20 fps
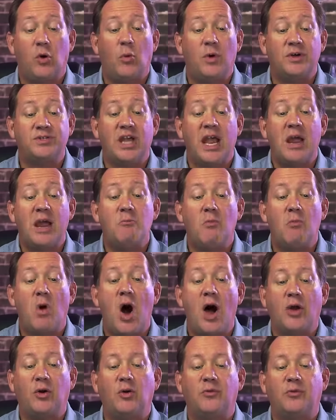was a
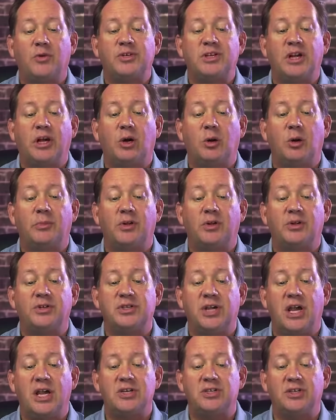model for
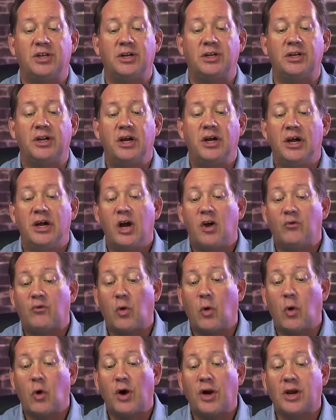decriminalization
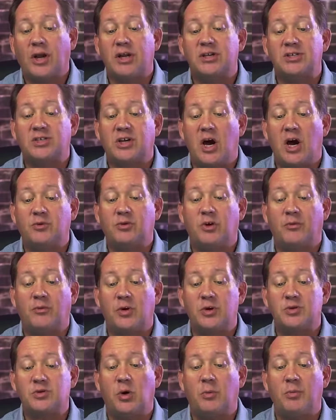for Oregon's
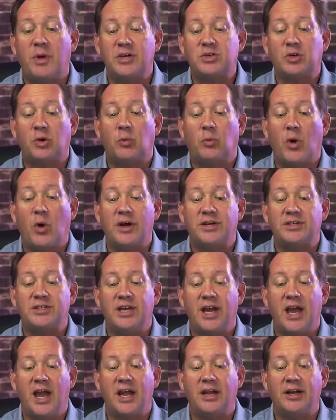controversial Measure
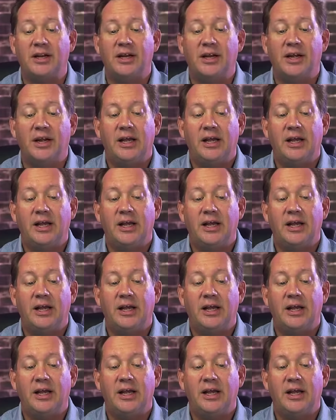110.